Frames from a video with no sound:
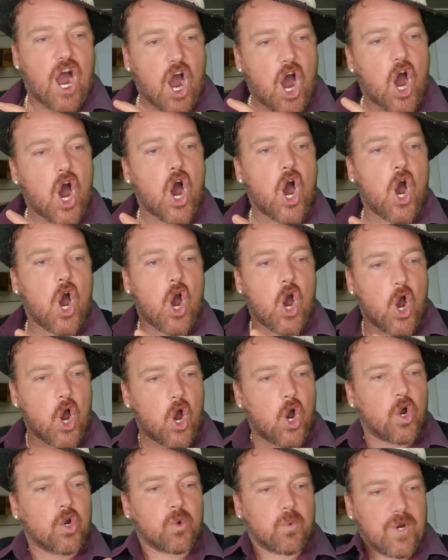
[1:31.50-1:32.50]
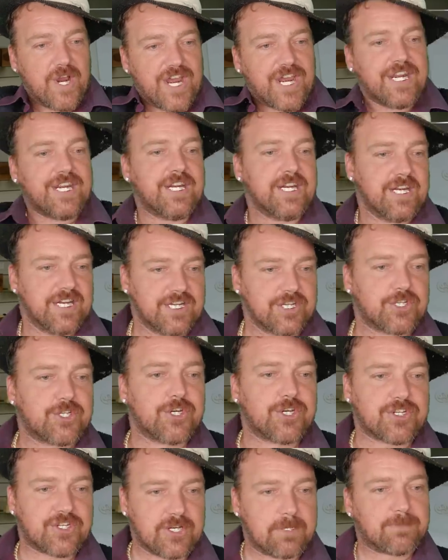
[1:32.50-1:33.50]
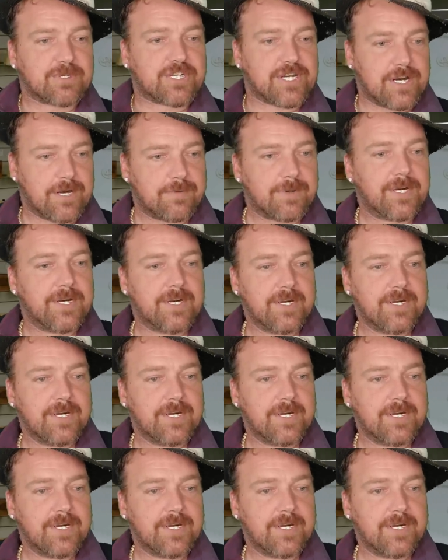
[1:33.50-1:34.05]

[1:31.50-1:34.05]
all the way to the cemetery.